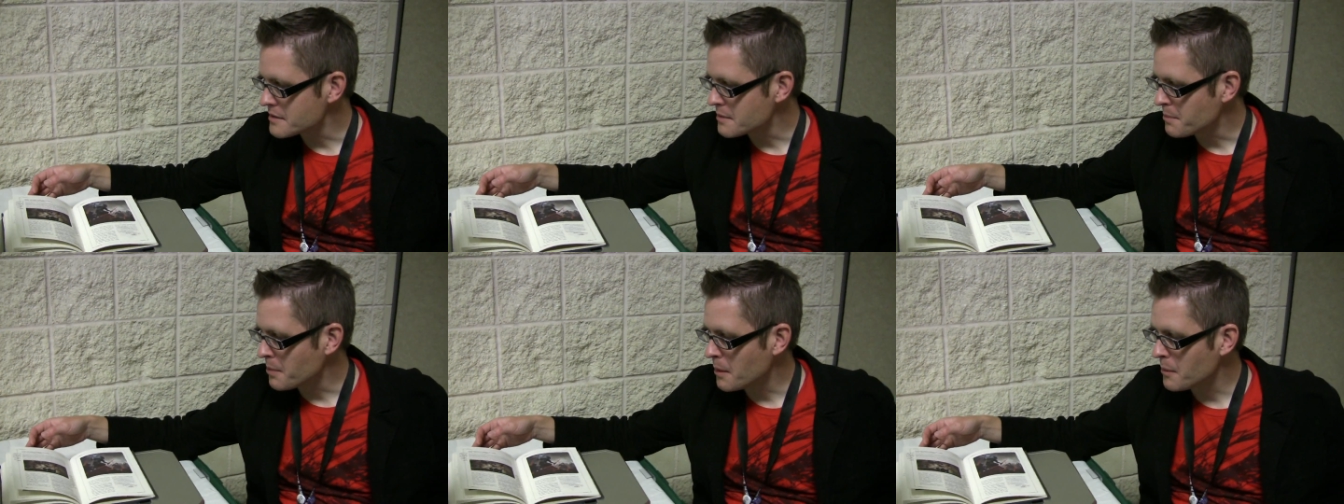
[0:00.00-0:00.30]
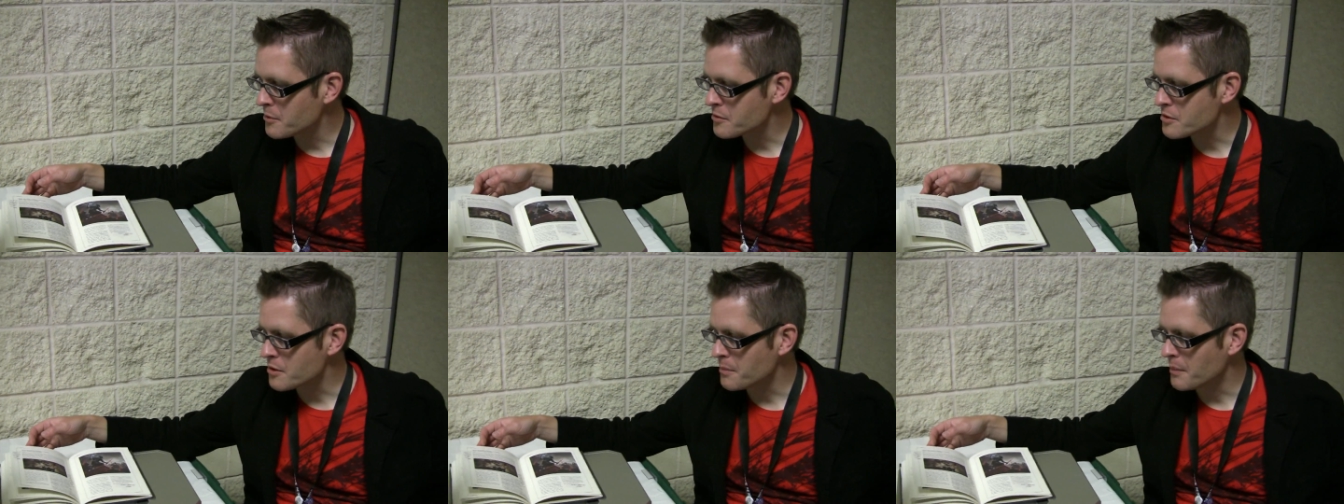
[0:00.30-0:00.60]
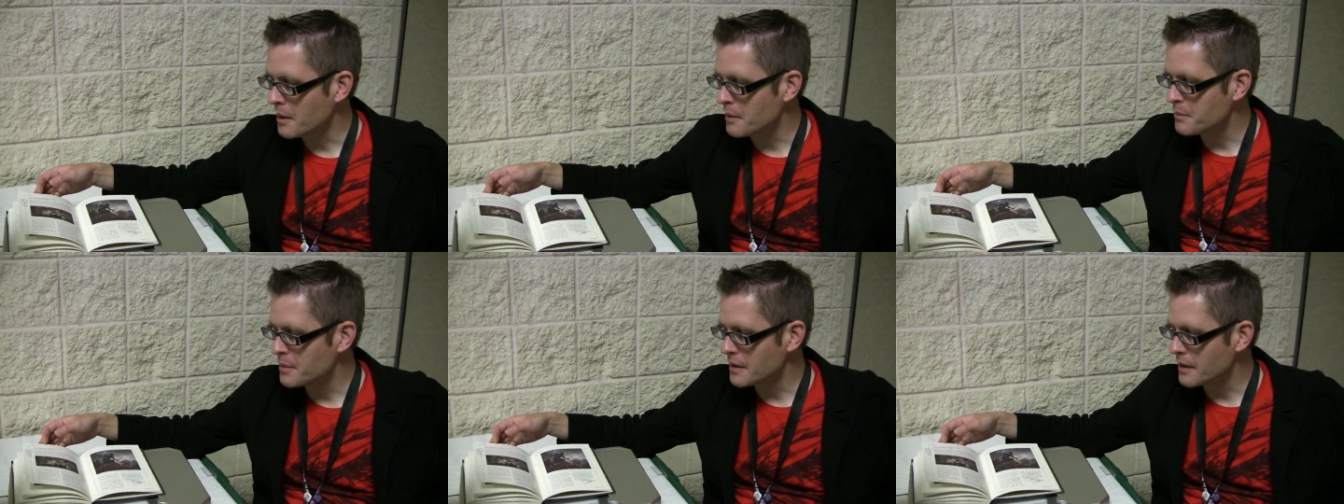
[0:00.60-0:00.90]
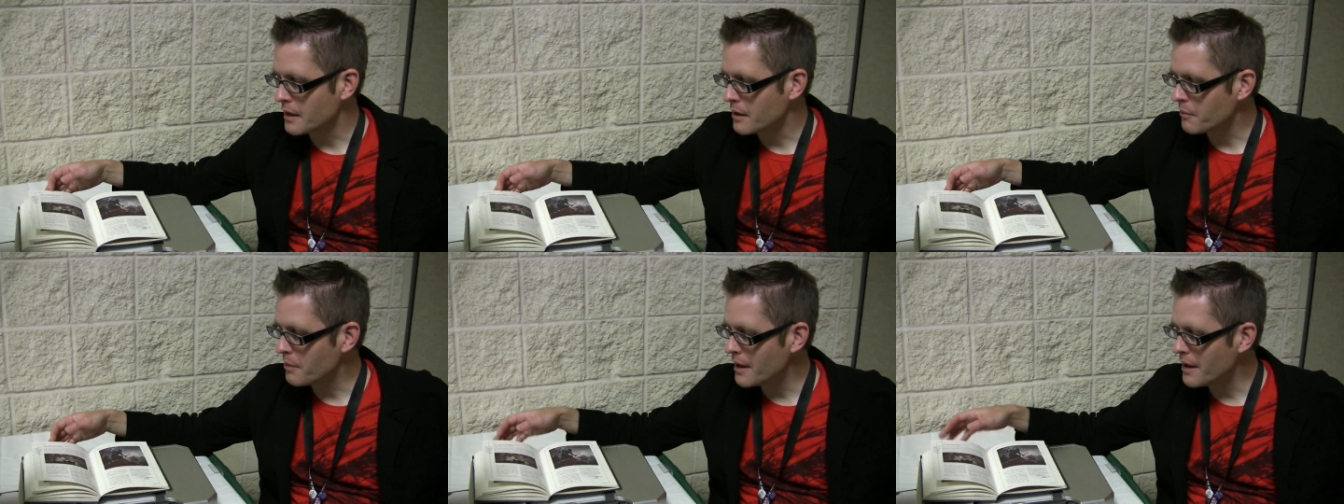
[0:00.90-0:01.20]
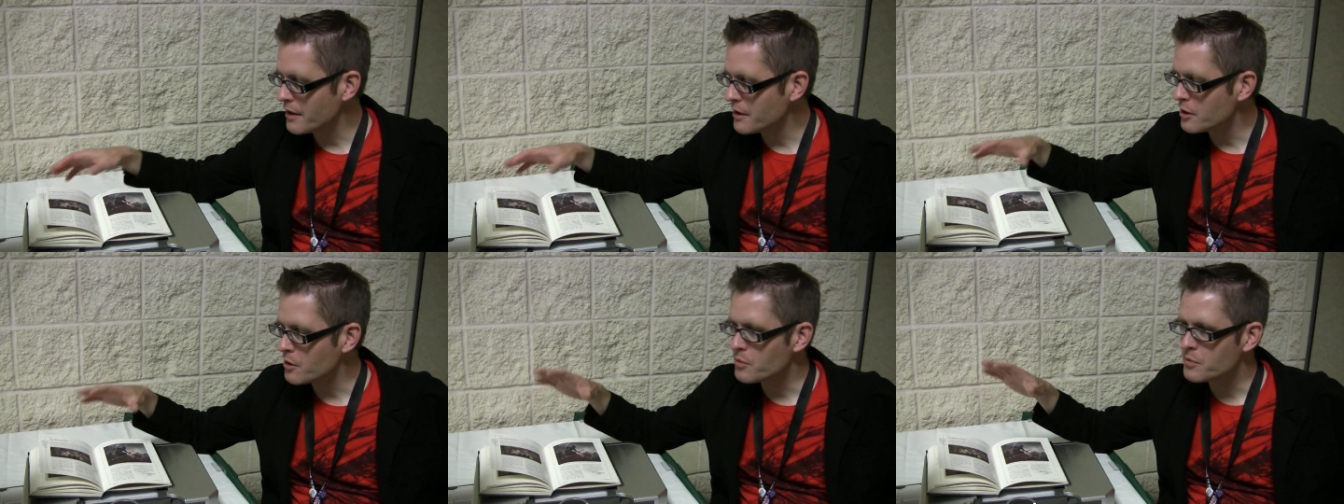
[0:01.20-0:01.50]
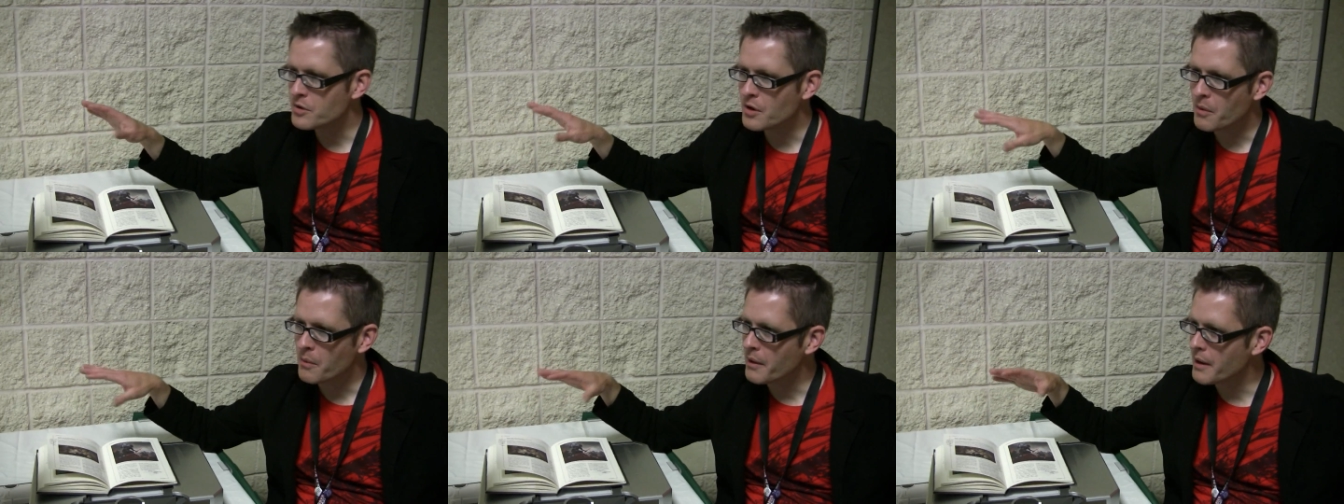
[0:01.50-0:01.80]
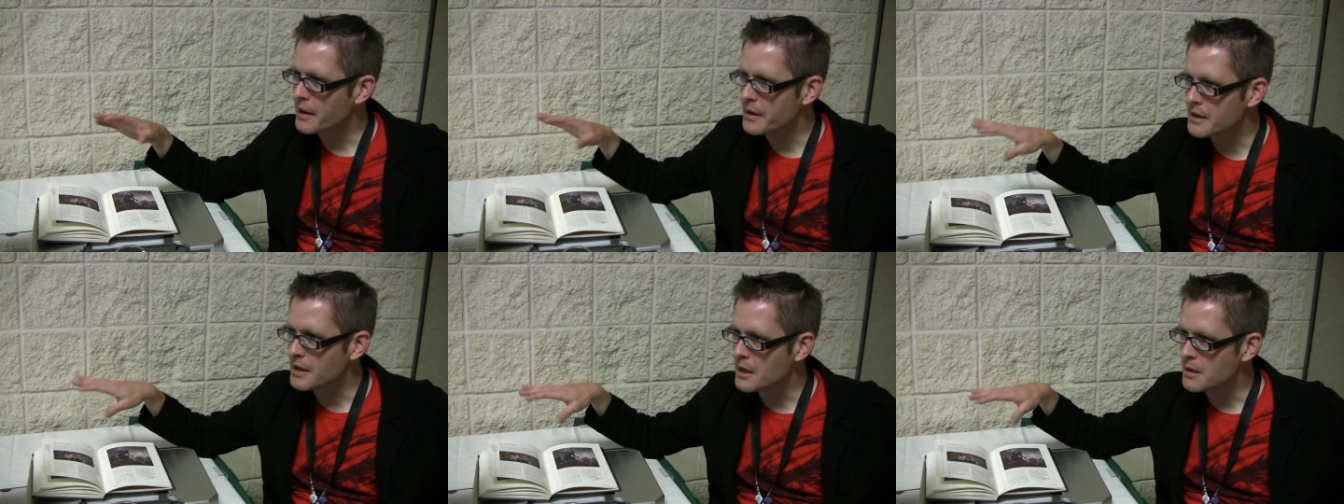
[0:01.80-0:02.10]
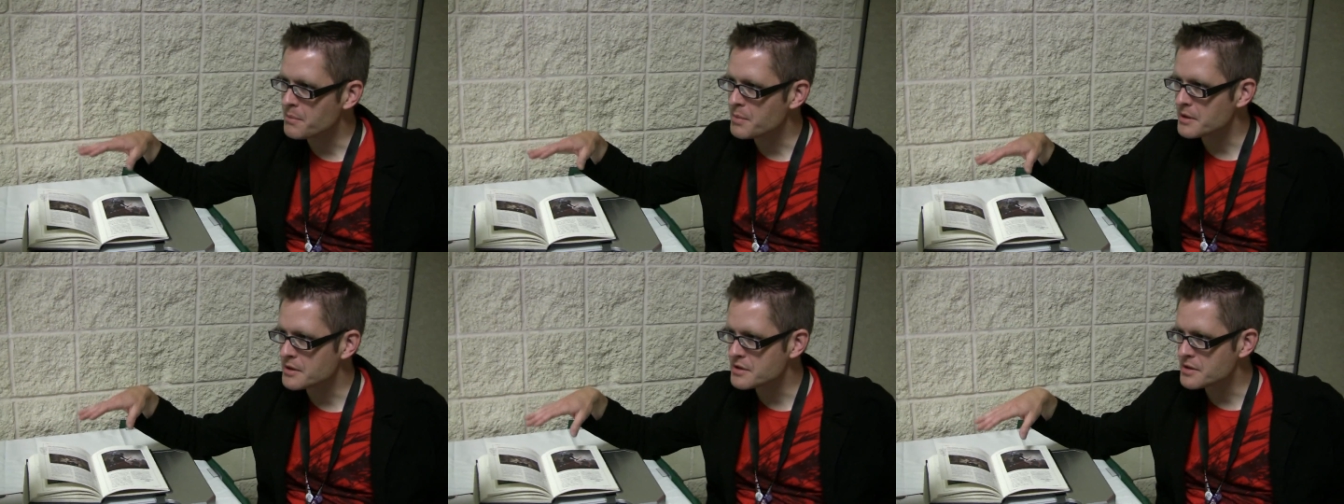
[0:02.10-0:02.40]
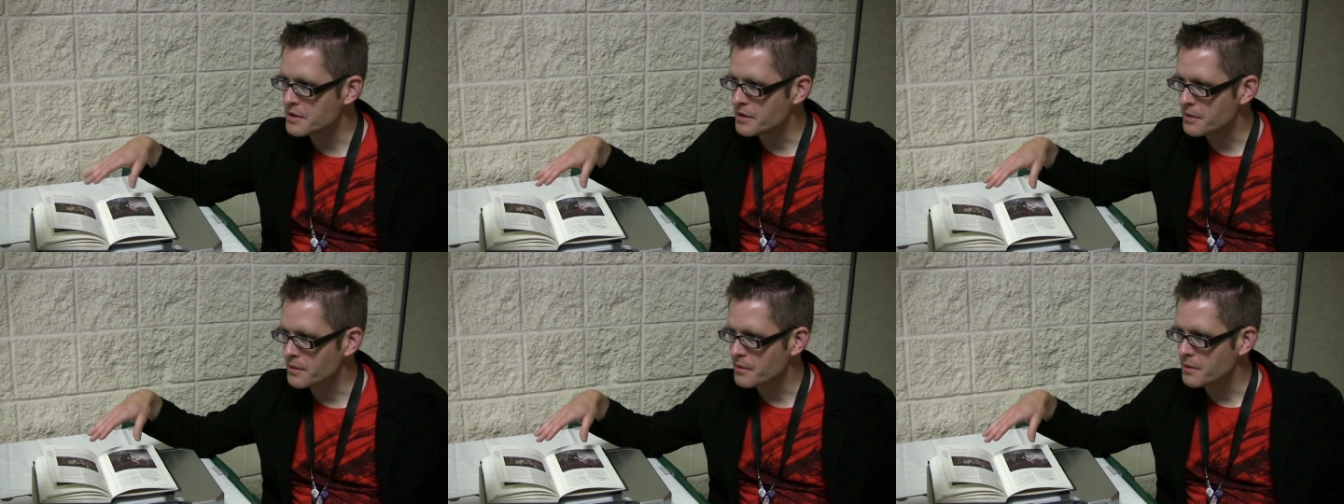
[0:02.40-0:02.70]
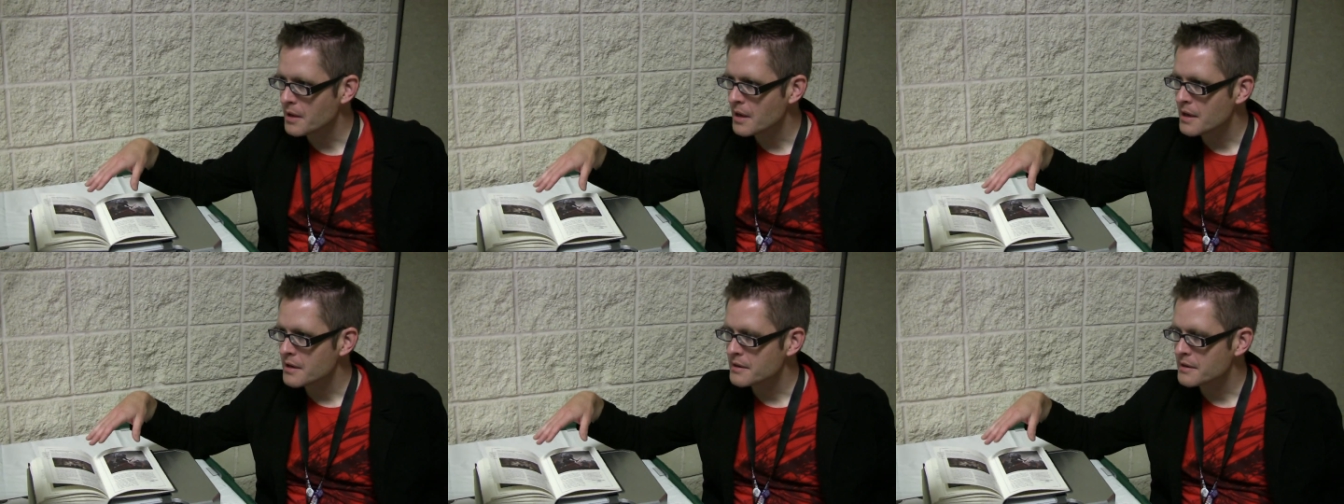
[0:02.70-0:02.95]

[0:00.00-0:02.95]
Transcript: the publisher might be like, well, you don't want to keep it too